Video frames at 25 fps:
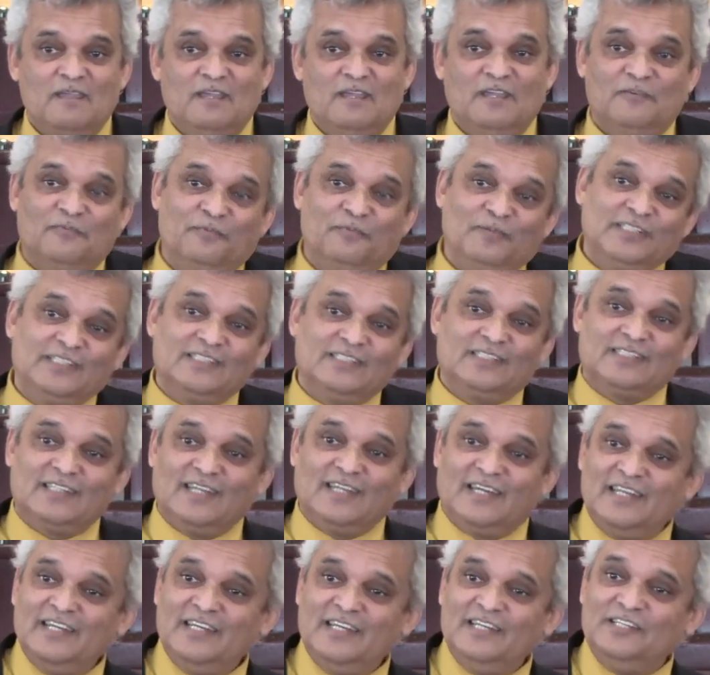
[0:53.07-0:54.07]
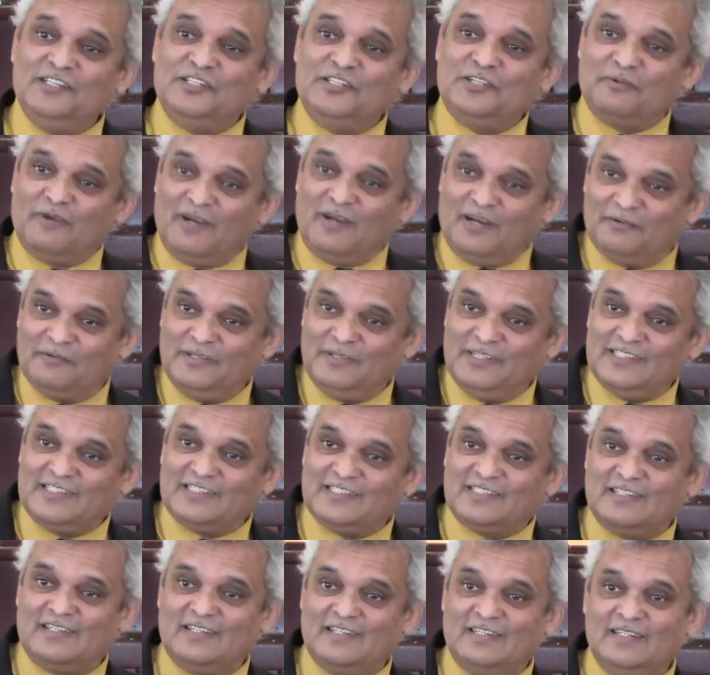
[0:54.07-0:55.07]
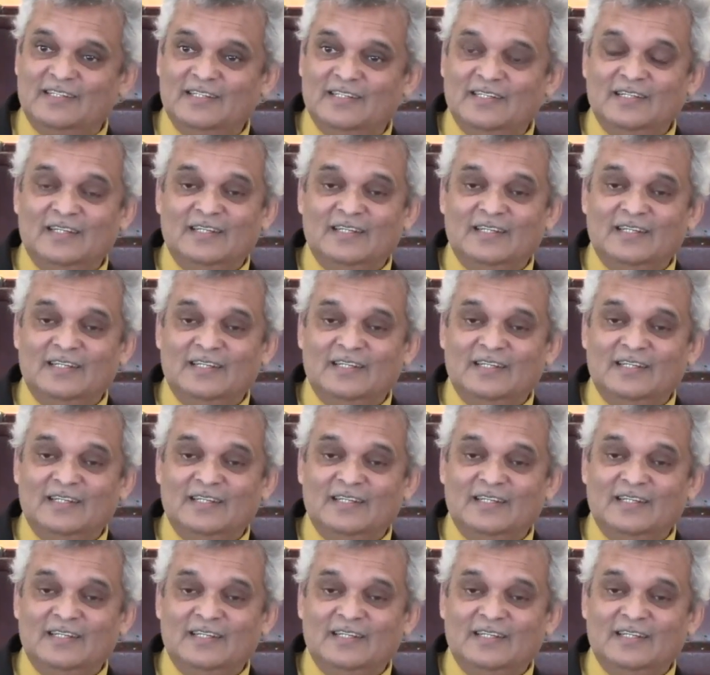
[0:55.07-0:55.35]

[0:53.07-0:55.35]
If we study into our history,